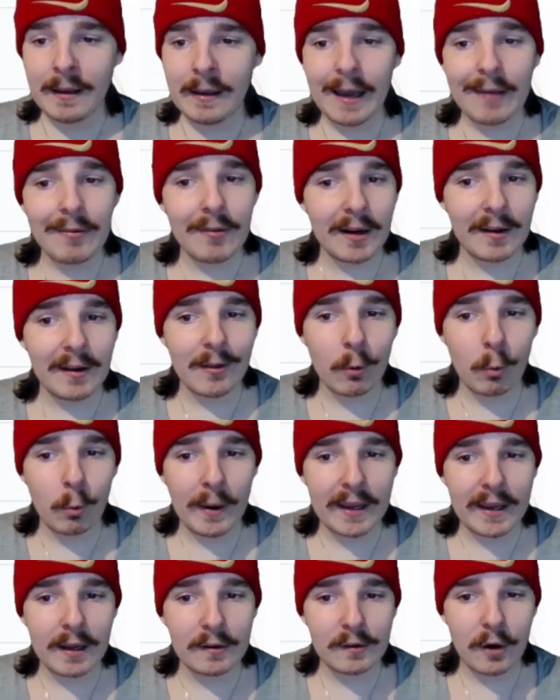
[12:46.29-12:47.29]
And then in the
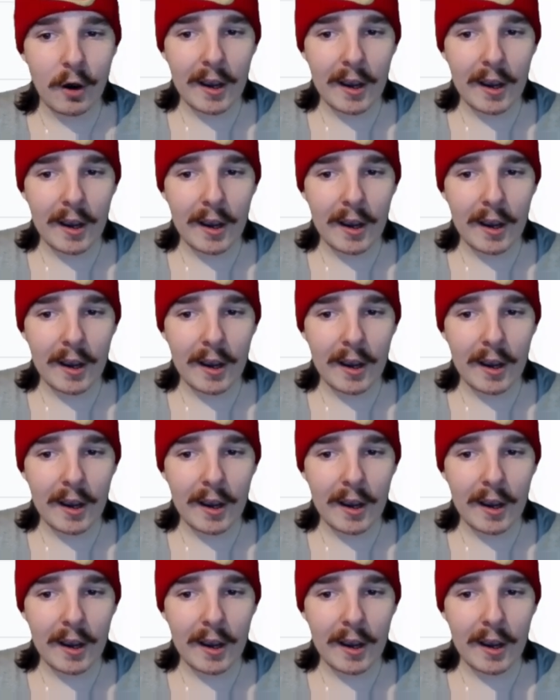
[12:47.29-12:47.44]
wickets, I